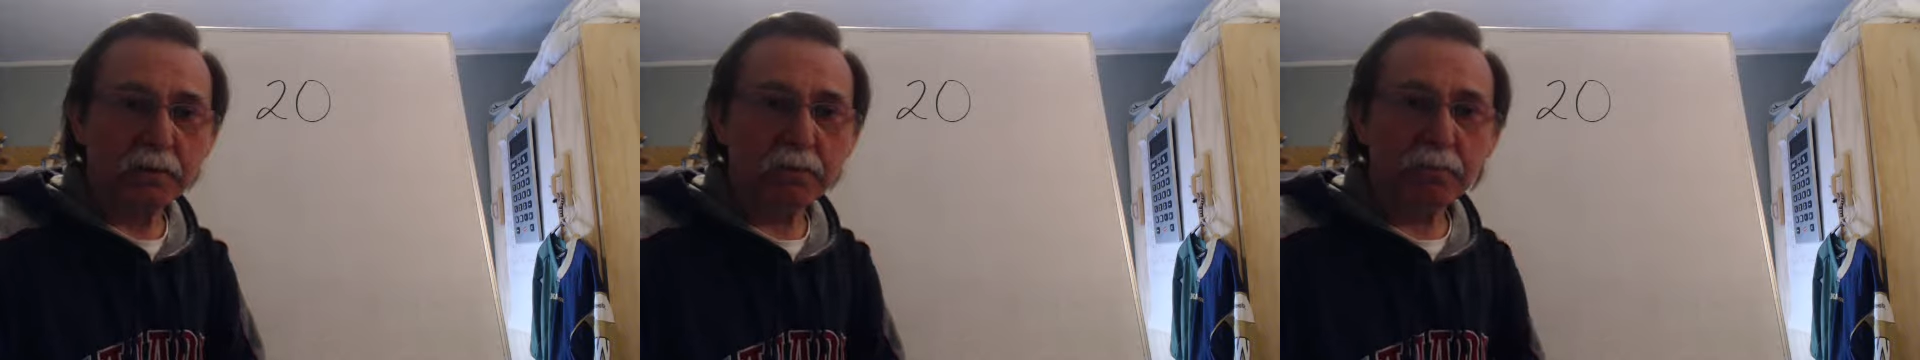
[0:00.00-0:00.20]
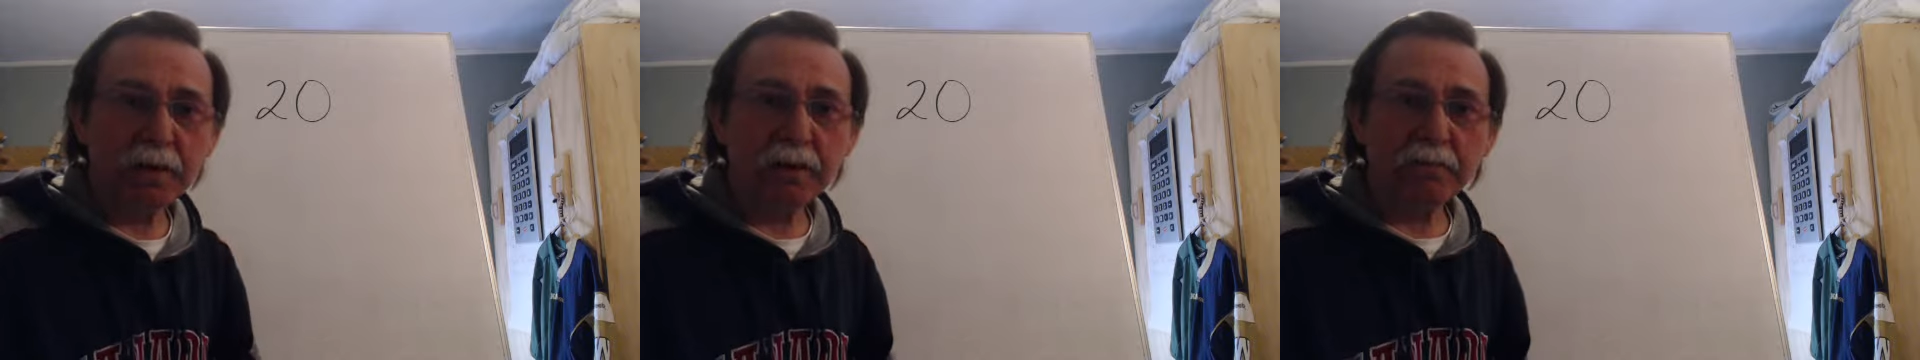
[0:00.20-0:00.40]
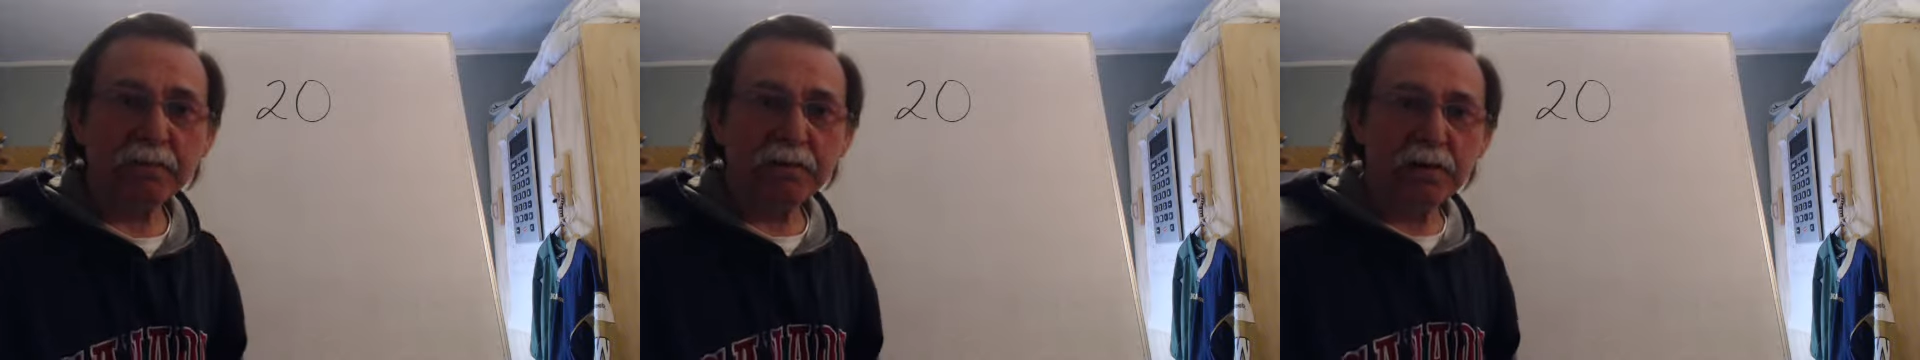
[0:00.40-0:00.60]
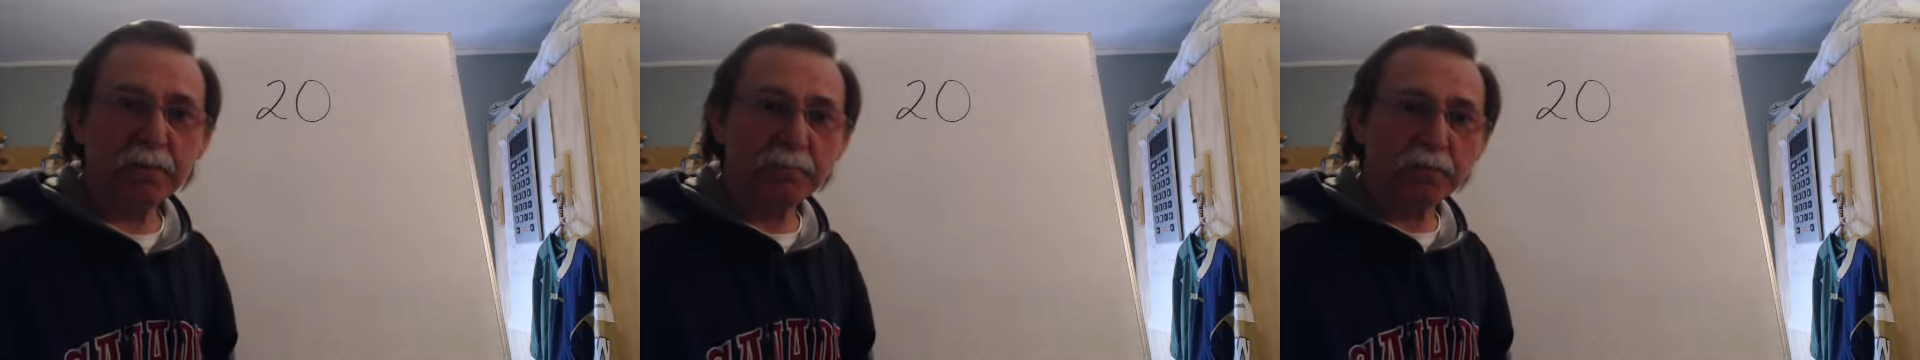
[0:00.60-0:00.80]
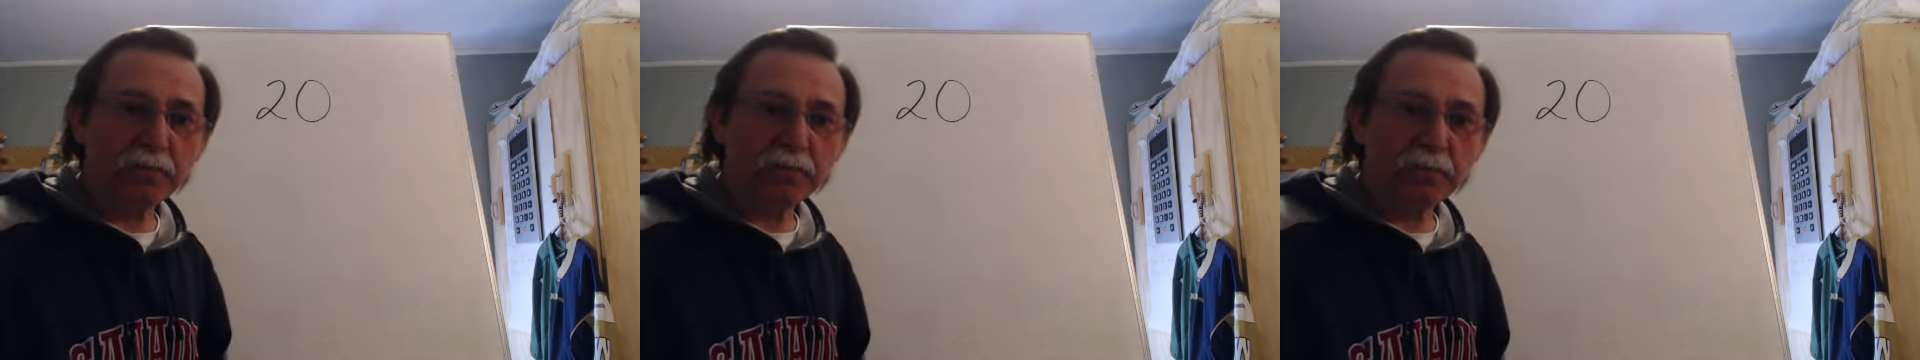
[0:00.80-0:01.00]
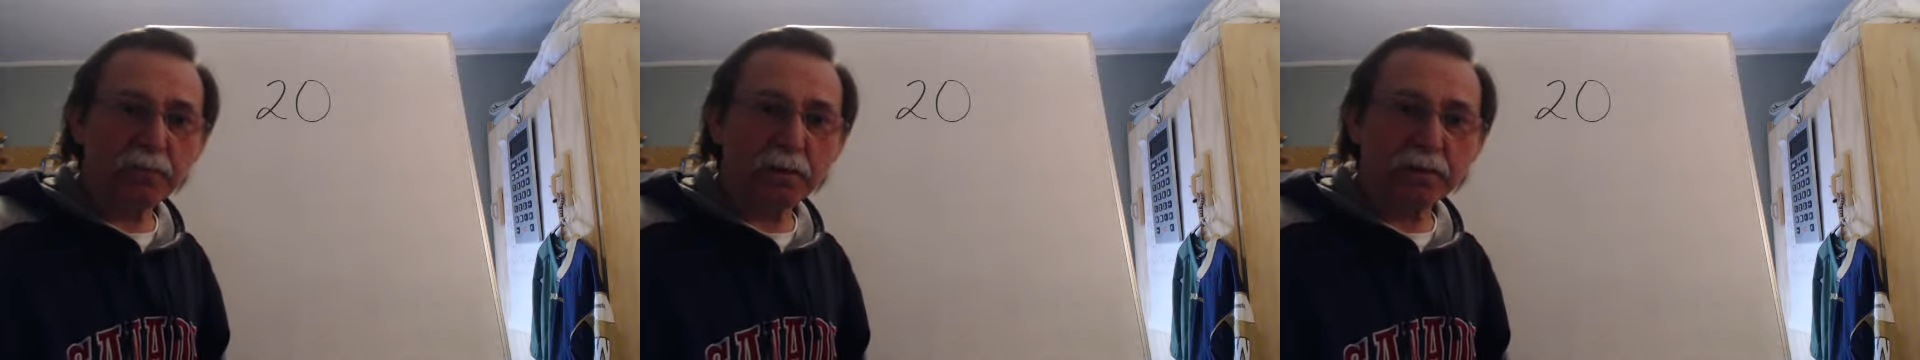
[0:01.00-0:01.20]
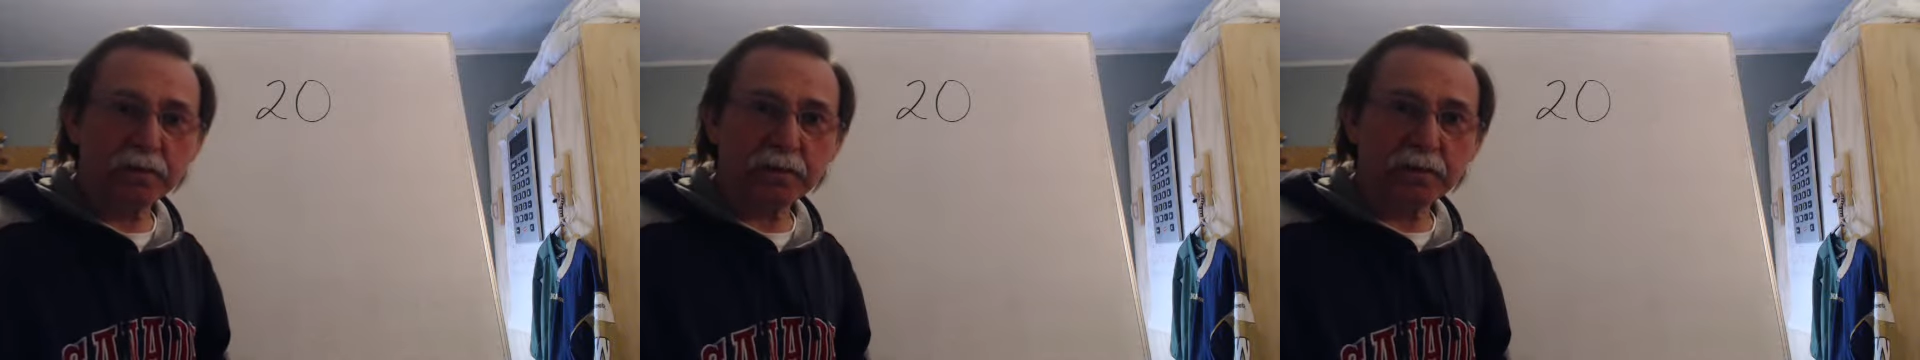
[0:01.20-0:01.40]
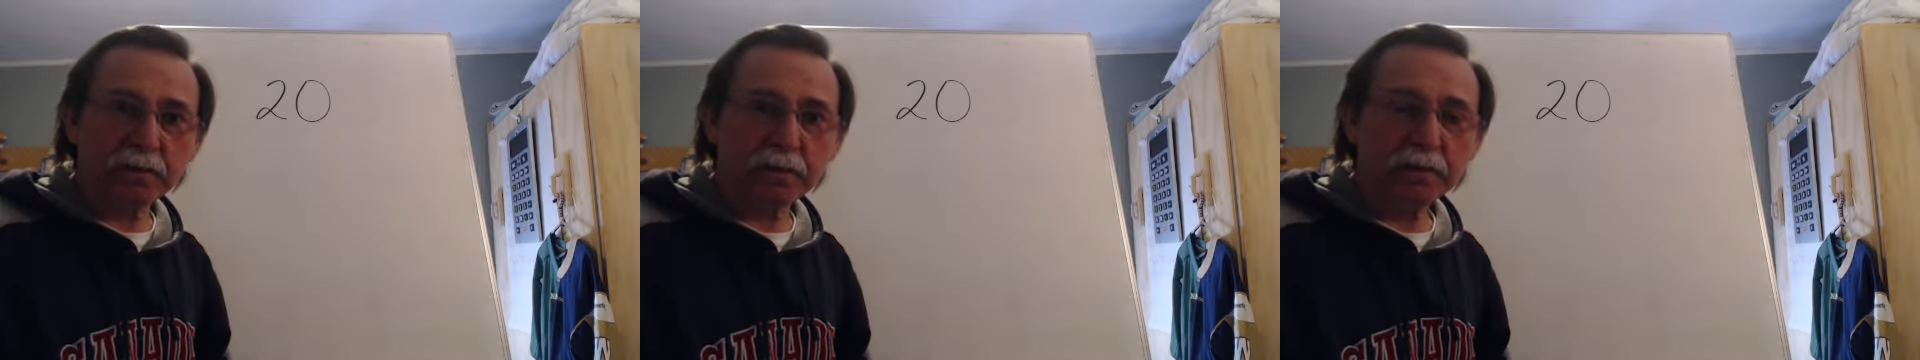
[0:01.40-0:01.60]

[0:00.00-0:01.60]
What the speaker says: There we have the number 20.